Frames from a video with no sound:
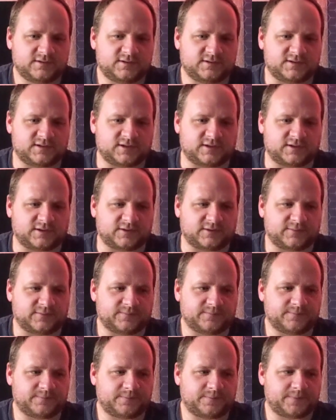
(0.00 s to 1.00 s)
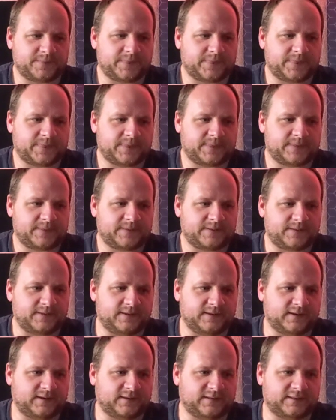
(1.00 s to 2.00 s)
So,
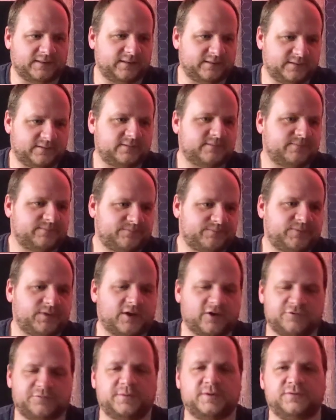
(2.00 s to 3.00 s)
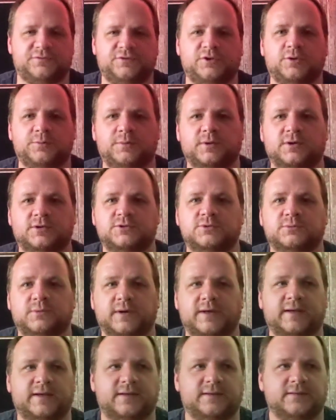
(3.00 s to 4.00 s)
yeah, there have been a few books
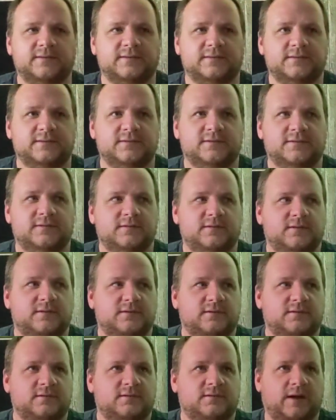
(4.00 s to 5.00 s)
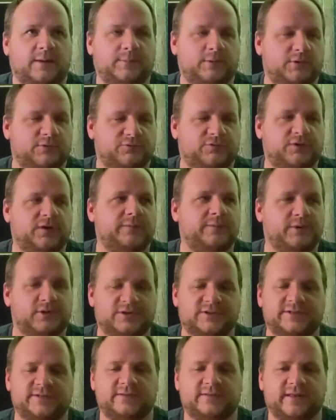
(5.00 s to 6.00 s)
where, a couple of free
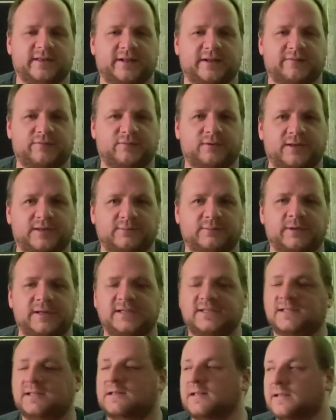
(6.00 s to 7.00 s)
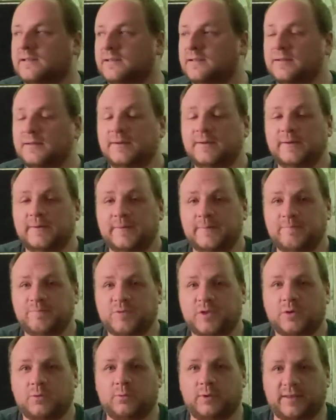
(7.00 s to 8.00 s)
books that I've read recently,
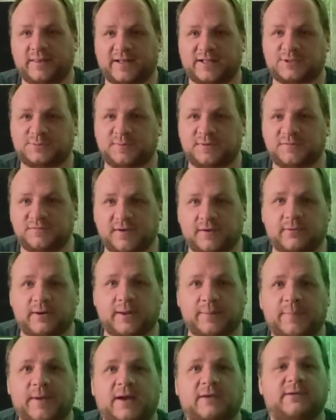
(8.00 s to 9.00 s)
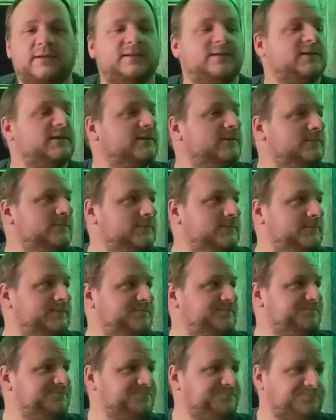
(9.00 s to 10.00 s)
where that's been very apparent.
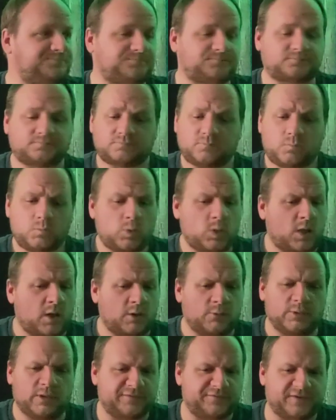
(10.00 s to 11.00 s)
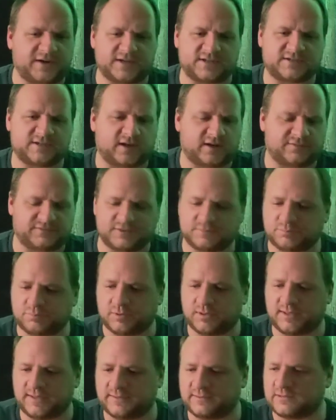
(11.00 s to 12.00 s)
The first half is
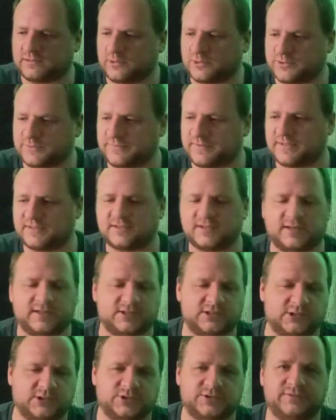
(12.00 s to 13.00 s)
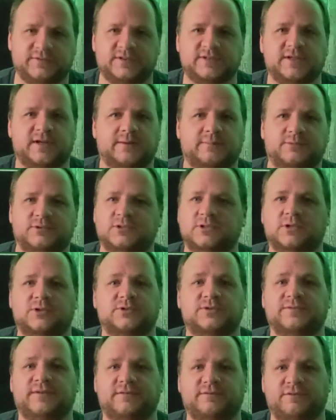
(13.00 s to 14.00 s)
brilliant, lots of insights, lots of examples,
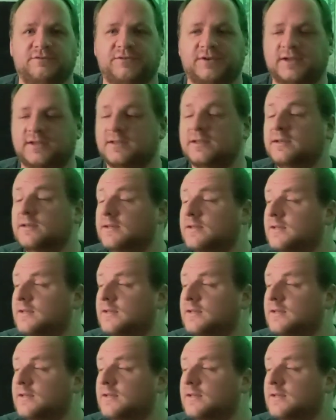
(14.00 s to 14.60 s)
lots of everything,